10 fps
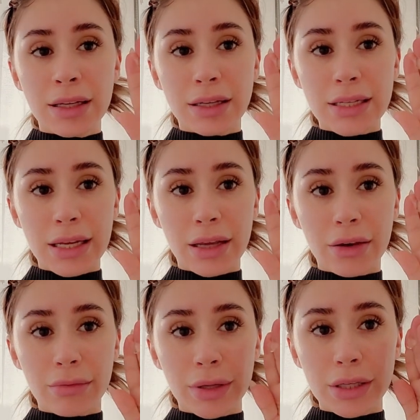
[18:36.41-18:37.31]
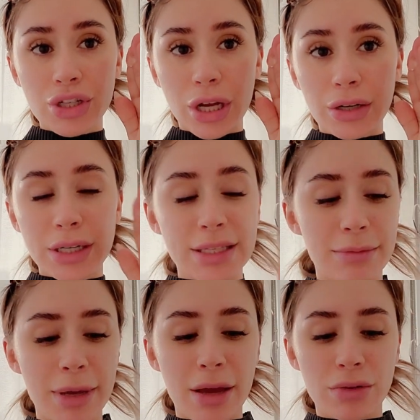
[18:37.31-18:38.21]
and taking a really
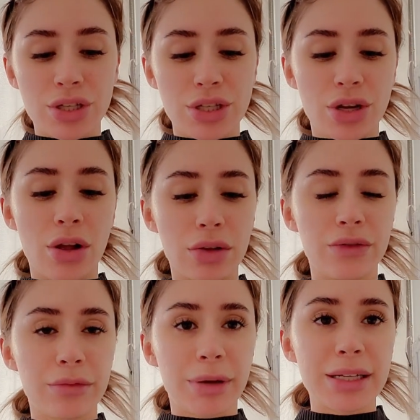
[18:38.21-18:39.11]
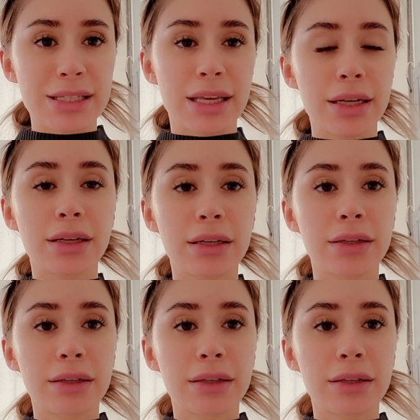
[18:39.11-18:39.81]
generous amount just all over my skin.